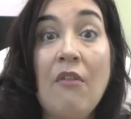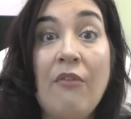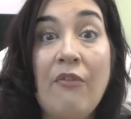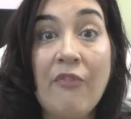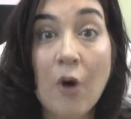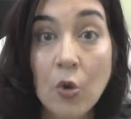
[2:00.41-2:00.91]

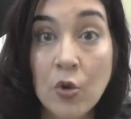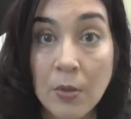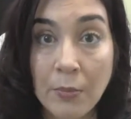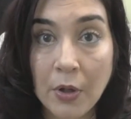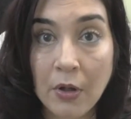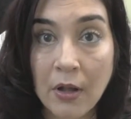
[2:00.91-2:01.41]

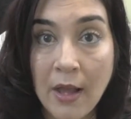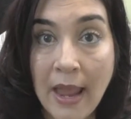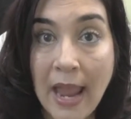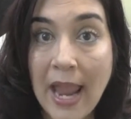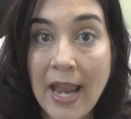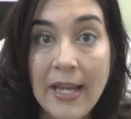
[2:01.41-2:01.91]
vulnerable,
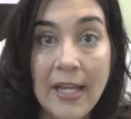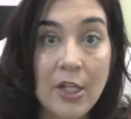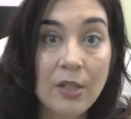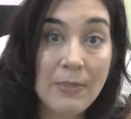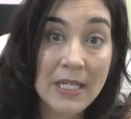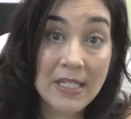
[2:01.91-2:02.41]
and it could be